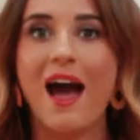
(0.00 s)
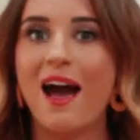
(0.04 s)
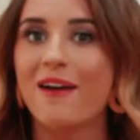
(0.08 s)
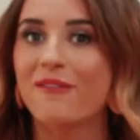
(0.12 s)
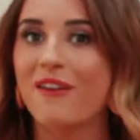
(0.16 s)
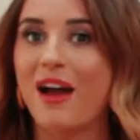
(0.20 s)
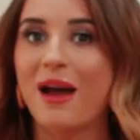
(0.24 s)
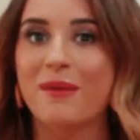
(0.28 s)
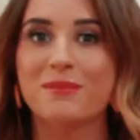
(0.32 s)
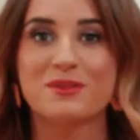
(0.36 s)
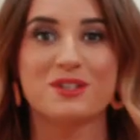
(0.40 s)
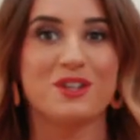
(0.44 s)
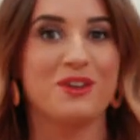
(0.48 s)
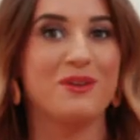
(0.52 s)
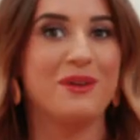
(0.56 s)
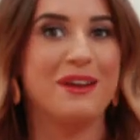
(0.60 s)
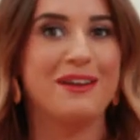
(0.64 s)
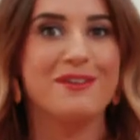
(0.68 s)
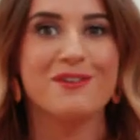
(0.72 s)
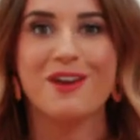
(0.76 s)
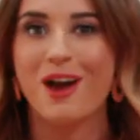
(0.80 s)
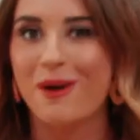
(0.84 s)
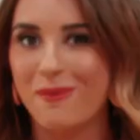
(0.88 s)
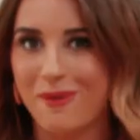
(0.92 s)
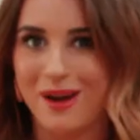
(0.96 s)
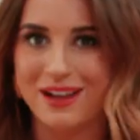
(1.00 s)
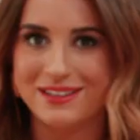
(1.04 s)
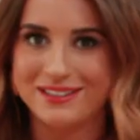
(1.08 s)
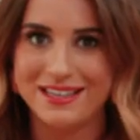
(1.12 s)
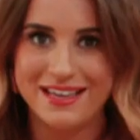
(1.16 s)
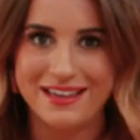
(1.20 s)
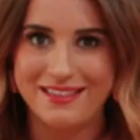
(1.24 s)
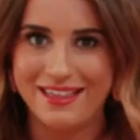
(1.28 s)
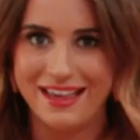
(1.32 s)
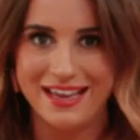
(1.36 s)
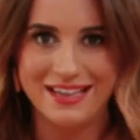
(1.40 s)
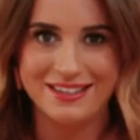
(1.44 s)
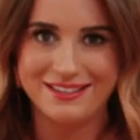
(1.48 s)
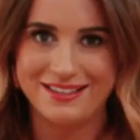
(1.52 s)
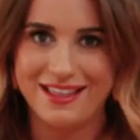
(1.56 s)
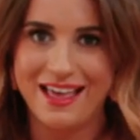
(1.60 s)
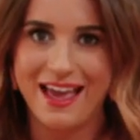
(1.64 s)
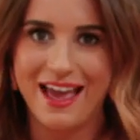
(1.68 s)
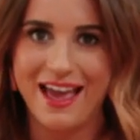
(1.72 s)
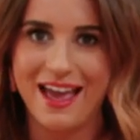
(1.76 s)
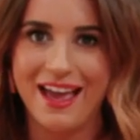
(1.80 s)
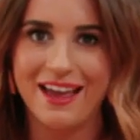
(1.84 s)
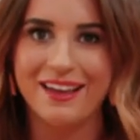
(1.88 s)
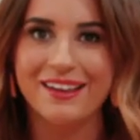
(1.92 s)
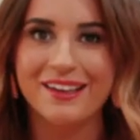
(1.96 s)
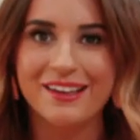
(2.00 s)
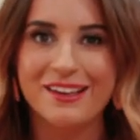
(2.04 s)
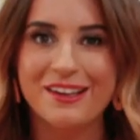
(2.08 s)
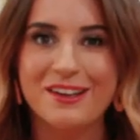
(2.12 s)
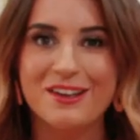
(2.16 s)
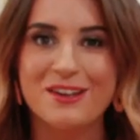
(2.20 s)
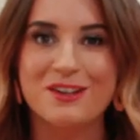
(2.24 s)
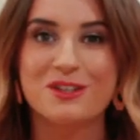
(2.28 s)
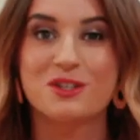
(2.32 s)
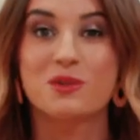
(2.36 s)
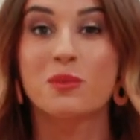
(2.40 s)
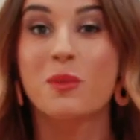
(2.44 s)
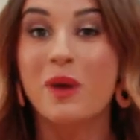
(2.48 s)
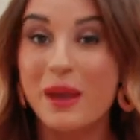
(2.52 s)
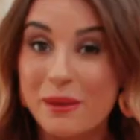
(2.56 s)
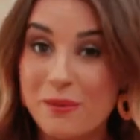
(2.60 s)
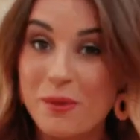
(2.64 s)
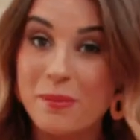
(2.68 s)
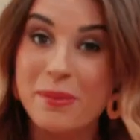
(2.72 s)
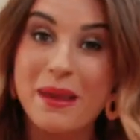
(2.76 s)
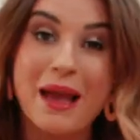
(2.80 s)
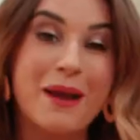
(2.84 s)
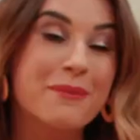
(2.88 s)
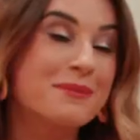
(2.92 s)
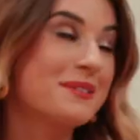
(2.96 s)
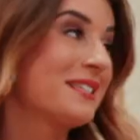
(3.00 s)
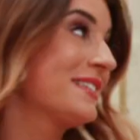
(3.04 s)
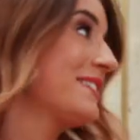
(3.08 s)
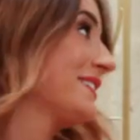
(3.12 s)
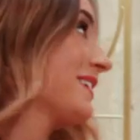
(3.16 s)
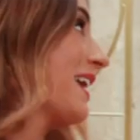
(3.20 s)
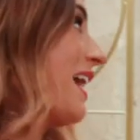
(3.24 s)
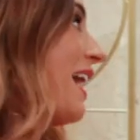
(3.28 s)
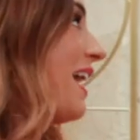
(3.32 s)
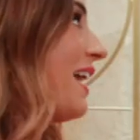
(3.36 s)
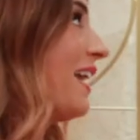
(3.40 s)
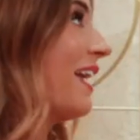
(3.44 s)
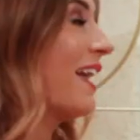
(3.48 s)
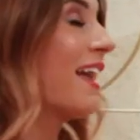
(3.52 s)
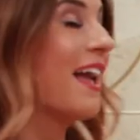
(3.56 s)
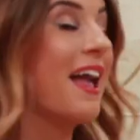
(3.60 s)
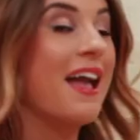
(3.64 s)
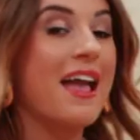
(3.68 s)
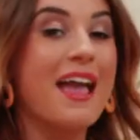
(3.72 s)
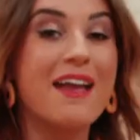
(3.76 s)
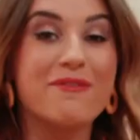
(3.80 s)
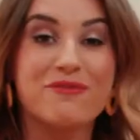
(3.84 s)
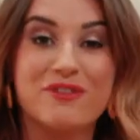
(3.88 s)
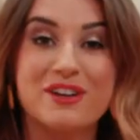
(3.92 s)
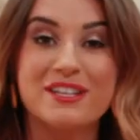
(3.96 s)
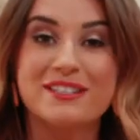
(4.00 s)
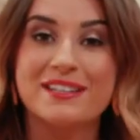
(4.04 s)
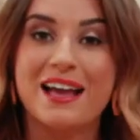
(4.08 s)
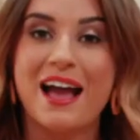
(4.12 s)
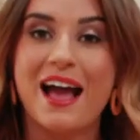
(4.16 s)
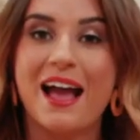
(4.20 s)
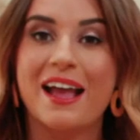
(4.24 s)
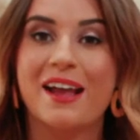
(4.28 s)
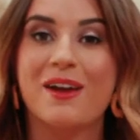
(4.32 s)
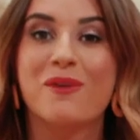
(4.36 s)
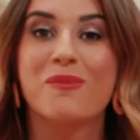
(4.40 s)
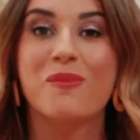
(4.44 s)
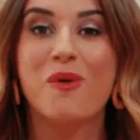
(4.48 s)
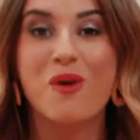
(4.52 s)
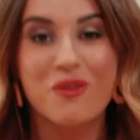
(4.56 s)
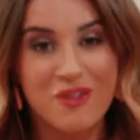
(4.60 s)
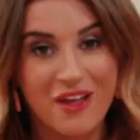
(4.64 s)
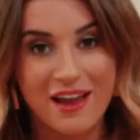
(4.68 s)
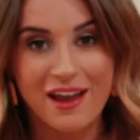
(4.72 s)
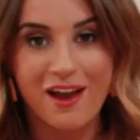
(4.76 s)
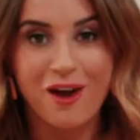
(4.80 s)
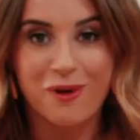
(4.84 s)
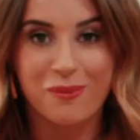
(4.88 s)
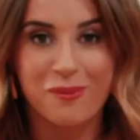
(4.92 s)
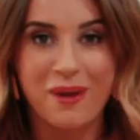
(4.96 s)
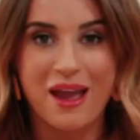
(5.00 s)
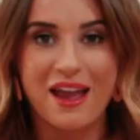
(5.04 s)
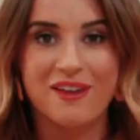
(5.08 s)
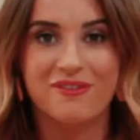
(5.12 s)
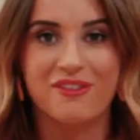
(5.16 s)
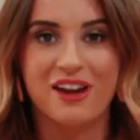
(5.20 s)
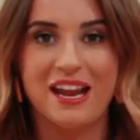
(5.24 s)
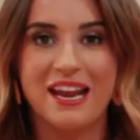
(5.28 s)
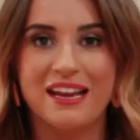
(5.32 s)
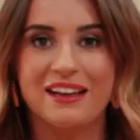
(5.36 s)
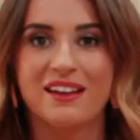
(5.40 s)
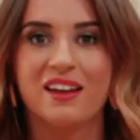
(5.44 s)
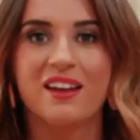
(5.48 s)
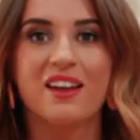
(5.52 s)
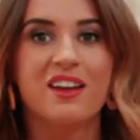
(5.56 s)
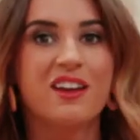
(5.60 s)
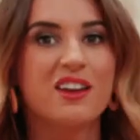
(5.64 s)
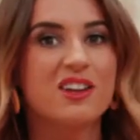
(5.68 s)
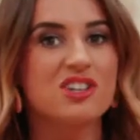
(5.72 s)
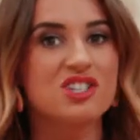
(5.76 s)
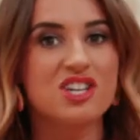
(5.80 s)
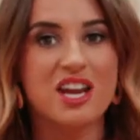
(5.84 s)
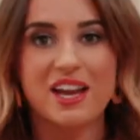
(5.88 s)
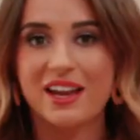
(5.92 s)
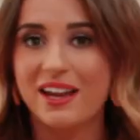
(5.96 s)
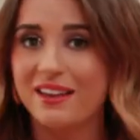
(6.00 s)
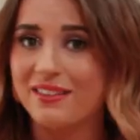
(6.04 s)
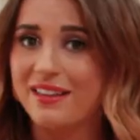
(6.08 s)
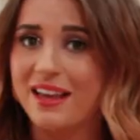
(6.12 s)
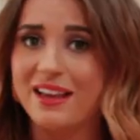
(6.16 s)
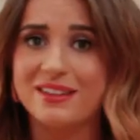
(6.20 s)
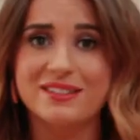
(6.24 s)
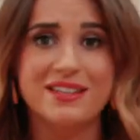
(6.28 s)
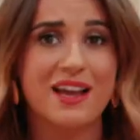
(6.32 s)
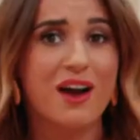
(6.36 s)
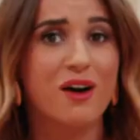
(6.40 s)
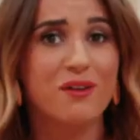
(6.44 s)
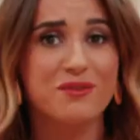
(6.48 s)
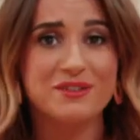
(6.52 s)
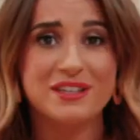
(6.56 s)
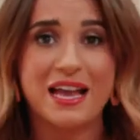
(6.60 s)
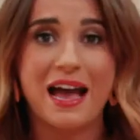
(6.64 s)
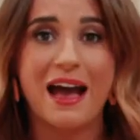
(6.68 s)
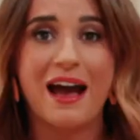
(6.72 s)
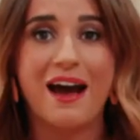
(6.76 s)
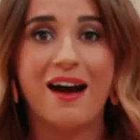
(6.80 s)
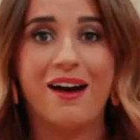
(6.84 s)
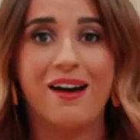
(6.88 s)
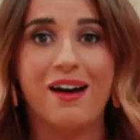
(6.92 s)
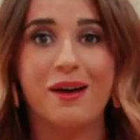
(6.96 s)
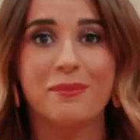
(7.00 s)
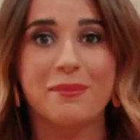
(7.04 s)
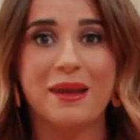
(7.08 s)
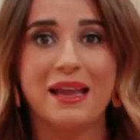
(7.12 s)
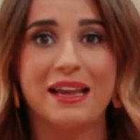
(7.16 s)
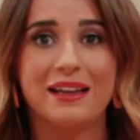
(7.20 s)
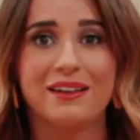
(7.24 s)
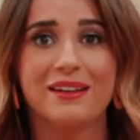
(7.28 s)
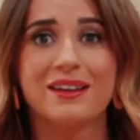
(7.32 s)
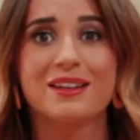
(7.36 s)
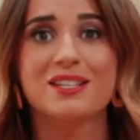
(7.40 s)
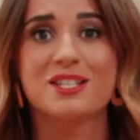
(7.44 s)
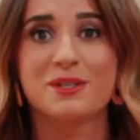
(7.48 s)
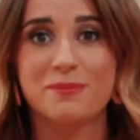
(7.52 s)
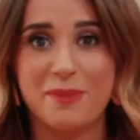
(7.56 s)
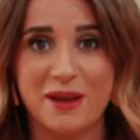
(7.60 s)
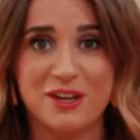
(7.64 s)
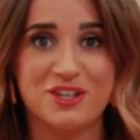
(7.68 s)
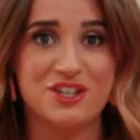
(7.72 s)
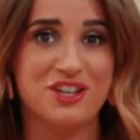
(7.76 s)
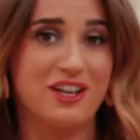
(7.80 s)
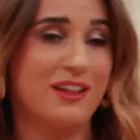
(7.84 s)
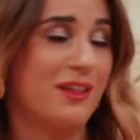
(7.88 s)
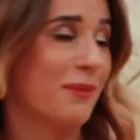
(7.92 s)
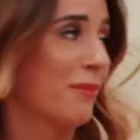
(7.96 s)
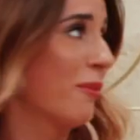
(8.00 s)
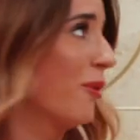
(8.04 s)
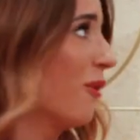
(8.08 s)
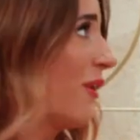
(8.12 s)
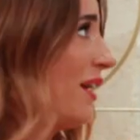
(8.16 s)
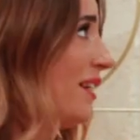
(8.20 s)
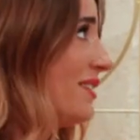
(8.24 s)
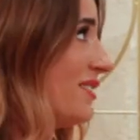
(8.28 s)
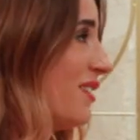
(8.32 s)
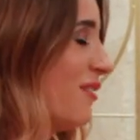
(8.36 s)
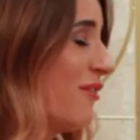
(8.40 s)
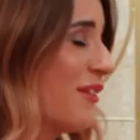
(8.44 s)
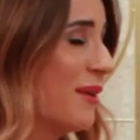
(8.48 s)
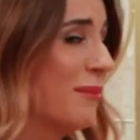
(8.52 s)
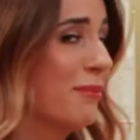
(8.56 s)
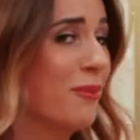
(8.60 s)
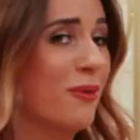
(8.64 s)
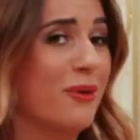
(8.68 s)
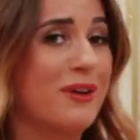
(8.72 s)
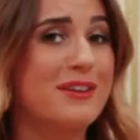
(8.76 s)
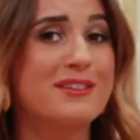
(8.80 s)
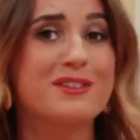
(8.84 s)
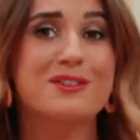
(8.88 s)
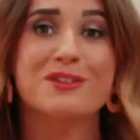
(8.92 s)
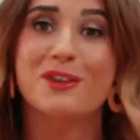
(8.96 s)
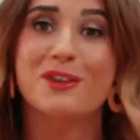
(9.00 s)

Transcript: have absolutely no idea that it's there. So we will be able to see every day what they are wearing, checking themselves out. I mean, especially the boys. I think boys